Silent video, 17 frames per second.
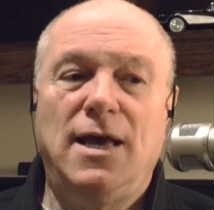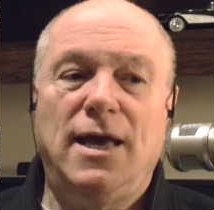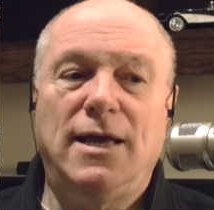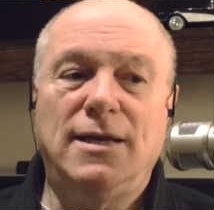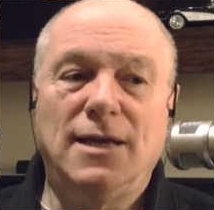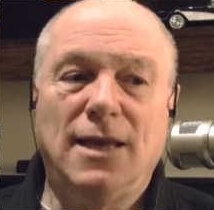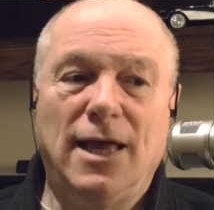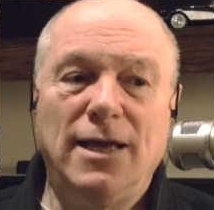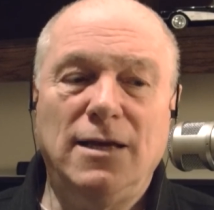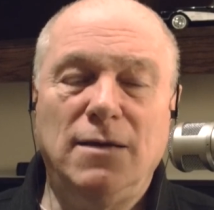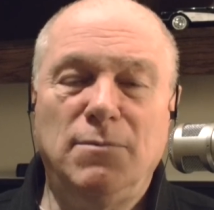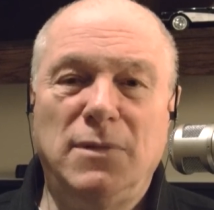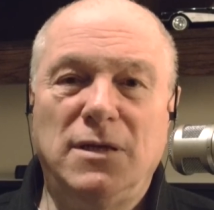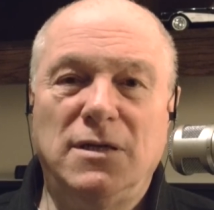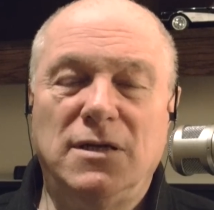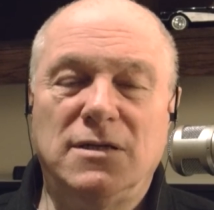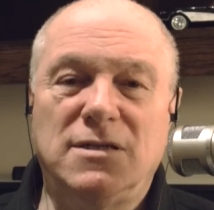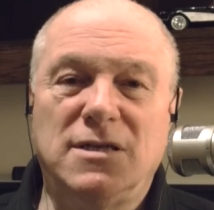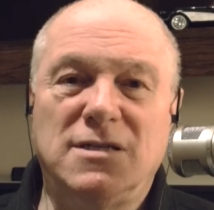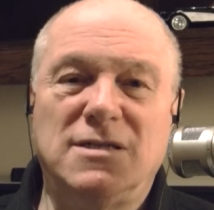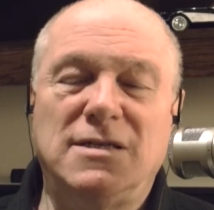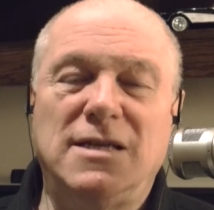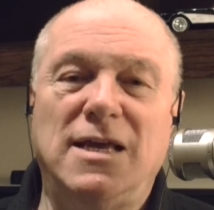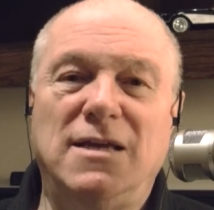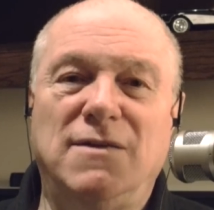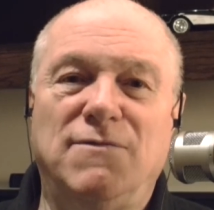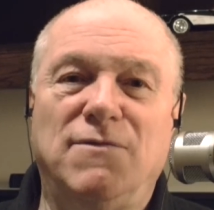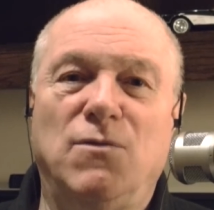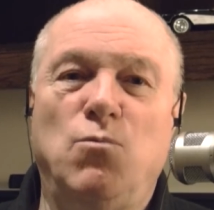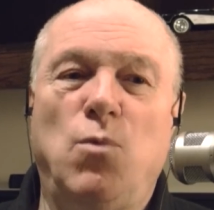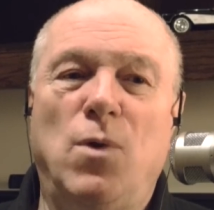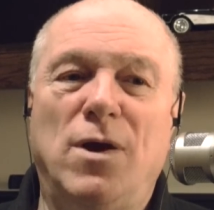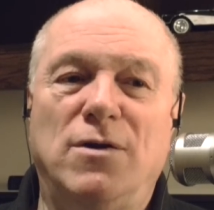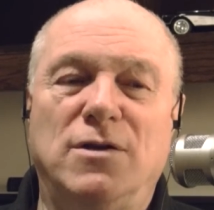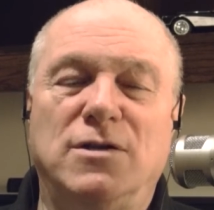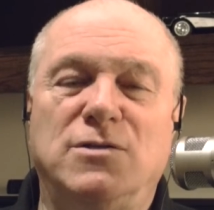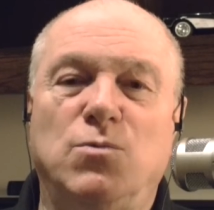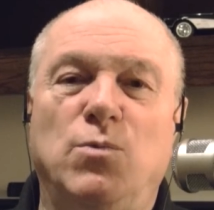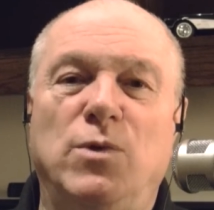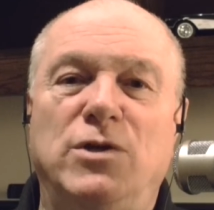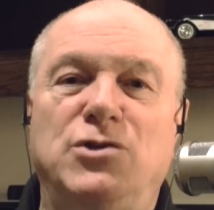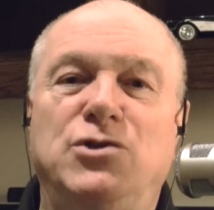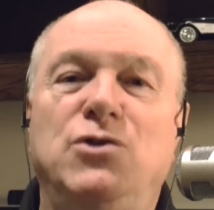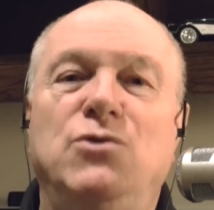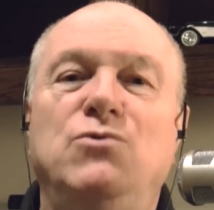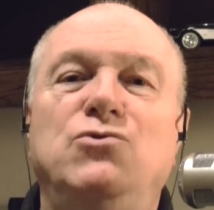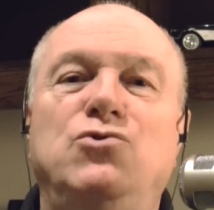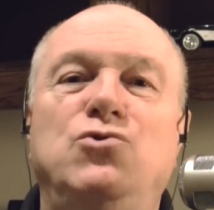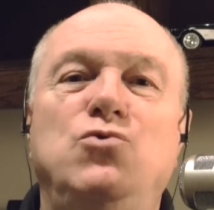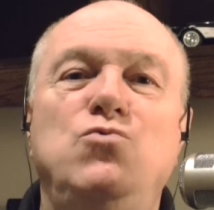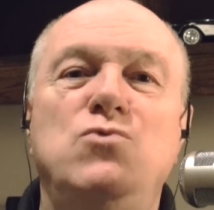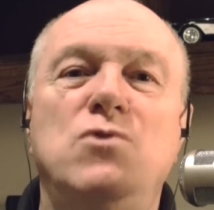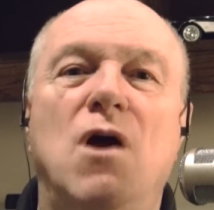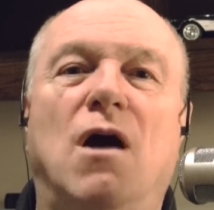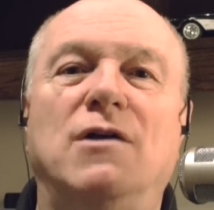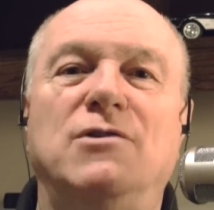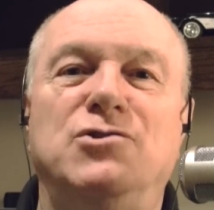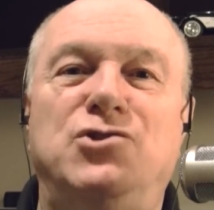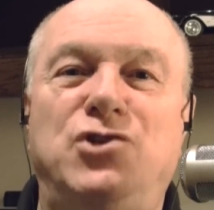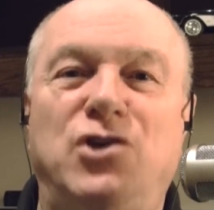Enlightenment is a state of awareness in which you do not